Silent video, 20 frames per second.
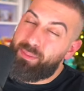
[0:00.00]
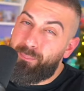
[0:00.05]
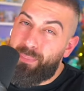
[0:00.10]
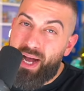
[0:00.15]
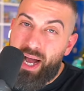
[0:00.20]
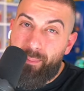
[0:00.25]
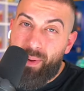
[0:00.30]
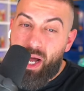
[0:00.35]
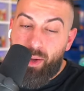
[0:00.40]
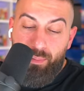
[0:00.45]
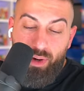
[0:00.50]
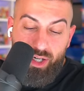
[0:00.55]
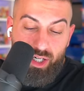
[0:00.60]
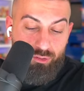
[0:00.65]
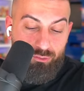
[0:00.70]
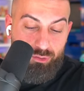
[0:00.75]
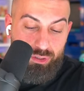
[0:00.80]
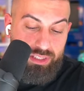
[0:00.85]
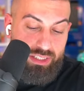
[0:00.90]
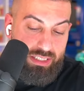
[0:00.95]
the bye bye
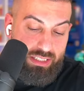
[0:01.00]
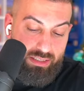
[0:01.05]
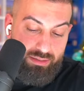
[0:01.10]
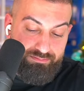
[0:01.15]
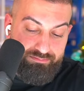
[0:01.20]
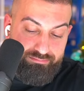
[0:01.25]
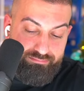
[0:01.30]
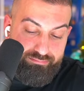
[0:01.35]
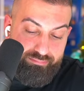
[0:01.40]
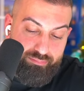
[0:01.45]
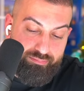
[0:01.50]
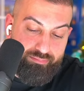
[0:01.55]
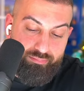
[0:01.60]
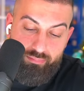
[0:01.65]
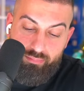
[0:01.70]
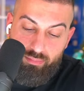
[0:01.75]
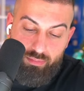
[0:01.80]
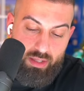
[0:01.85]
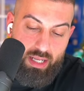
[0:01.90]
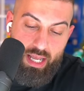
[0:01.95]
Butterfree scene.
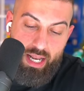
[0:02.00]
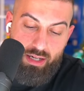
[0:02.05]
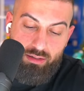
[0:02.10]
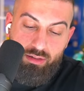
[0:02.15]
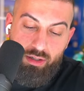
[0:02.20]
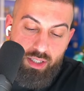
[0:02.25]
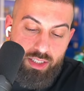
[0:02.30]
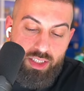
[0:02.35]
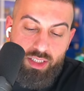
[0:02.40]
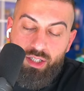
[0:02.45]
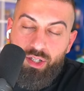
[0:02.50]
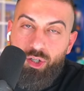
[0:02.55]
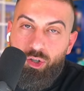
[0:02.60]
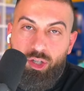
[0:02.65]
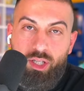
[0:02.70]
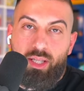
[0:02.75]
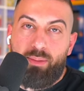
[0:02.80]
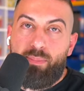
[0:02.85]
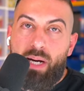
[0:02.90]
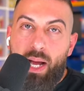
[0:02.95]
It, it's
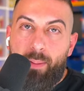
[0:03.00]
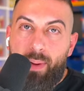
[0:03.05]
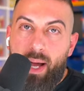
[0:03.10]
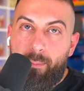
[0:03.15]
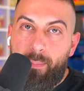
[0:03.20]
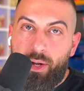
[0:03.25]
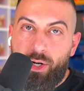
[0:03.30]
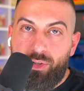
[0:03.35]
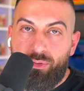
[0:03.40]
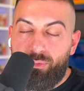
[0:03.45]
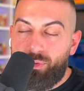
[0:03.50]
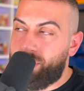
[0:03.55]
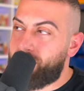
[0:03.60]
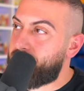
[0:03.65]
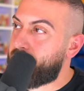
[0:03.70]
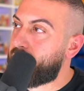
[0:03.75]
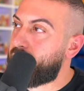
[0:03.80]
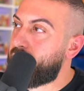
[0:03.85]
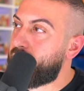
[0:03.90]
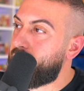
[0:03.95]
literally the bye bye Butterfree
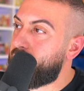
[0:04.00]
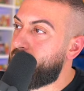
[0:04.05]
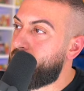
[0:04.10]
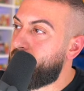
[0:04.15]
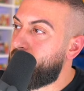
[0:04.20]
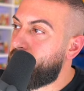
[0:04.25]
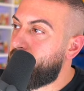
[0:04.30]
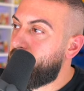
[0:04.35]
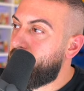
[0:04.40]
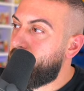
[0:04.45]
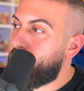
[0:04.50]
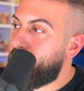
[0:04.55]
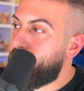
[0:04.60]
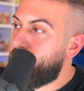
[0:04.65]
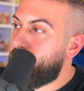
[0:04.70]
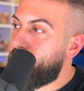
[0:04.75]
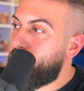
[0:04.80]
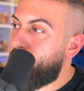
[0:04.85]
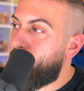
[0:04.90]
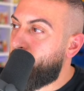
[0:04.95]
scene
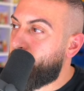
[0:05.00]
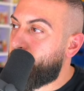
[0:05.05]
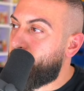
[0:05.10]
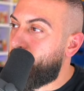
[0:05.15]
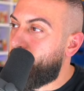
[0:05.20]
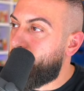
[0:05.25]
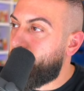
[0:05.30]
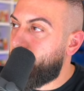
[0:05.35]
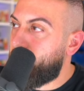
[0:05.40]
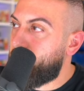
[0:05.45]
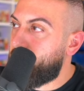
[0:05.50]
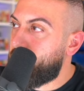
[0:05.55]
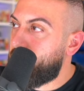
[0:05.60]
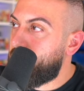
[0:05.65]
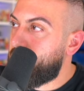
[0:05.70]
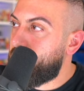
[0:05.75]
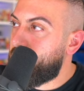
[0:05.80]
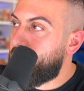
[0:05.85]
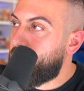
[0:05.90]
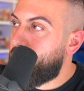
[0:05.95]
on a card.
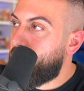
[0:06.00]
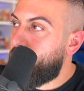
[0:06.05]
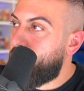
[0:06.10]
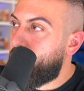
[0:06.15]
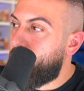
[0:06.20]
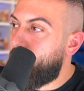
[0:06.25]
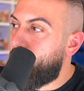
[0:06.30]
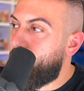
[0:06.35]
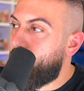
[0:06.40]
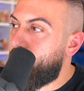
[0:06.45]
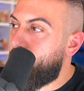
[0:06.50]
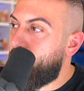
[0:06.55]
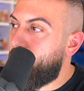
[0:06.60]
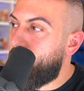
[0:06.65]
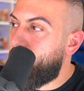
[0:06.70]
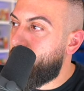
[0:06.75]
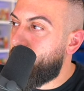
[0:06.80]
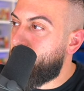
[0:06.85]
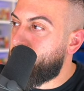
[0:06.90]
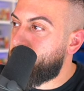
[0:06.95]

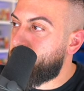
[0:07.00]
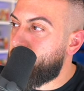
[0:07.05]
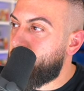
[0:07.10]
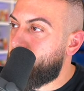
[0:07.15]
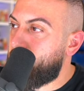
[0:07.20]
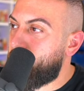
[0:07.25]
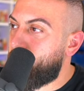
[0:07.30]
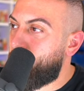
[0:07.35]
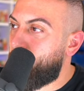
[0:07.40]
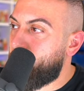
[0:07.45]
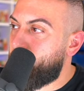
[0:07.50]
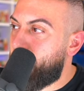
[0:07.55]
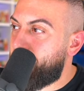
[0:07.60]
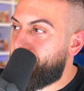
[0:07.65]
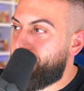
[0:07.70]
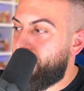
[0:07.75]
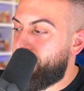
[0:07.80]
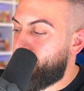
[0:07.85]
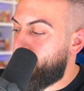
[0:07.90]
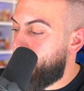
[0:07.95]
It's like one of my
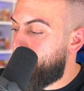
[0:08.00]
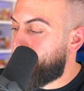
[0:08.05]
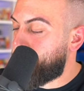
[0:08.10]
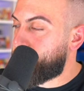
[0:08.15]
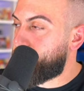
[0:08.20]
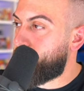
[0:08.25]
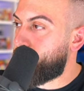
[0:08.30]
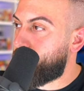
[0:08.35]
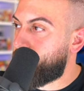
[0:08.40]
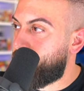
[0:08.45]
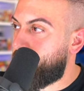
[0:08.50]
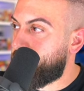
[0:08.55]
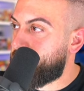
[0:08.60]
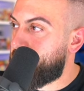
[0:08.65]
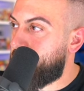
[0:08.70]
favorite episodes of all